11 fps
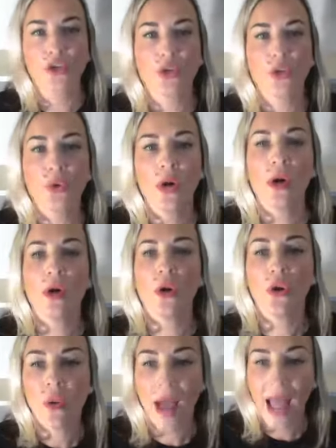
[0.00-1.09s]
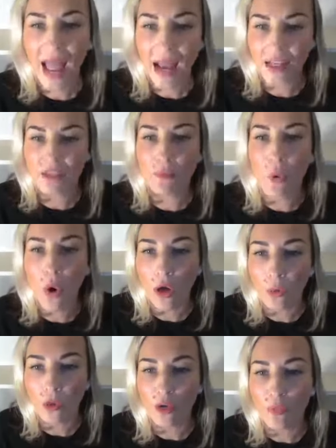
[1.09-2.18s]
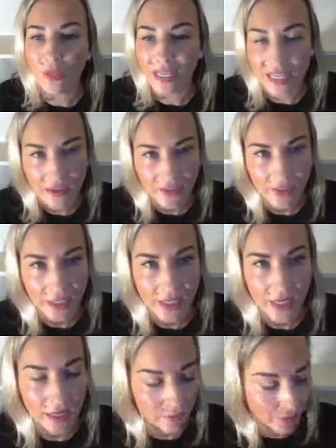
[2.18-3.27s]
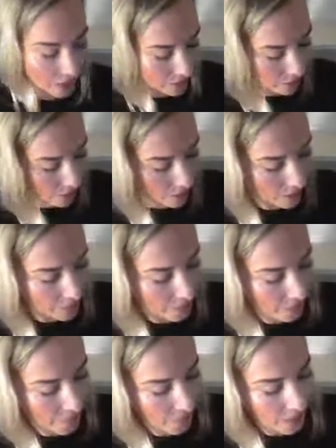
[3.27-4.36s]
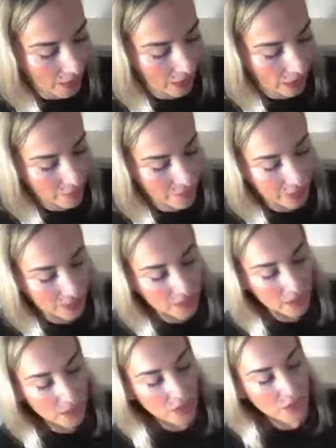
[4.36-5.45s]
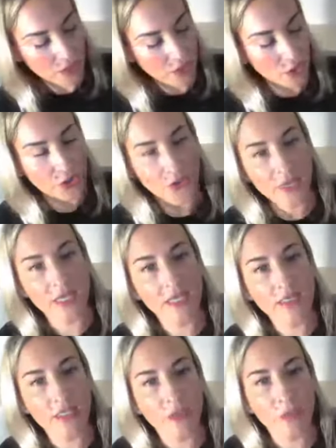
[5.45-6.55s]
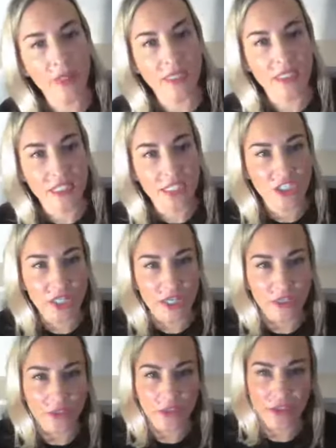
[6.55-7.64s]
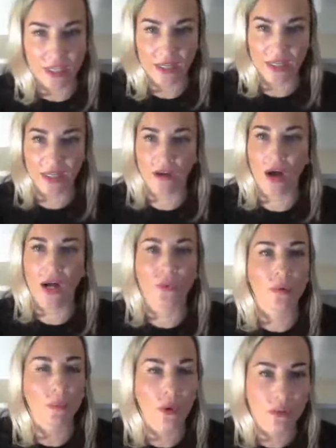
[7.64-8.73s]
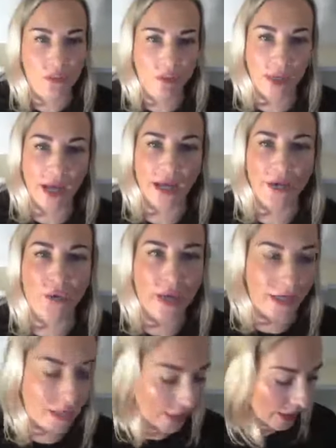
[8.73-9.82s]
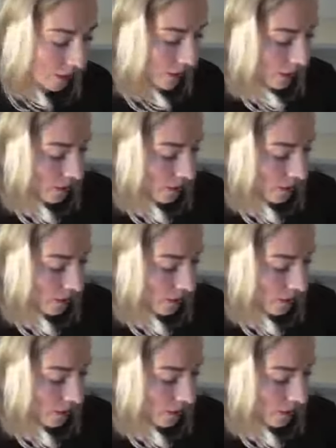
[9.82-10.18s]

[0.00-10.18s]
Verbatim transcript: To who has more will be given. Amen. Amen. So you get a little bit of teaching, understanding. God will multiply it greatly.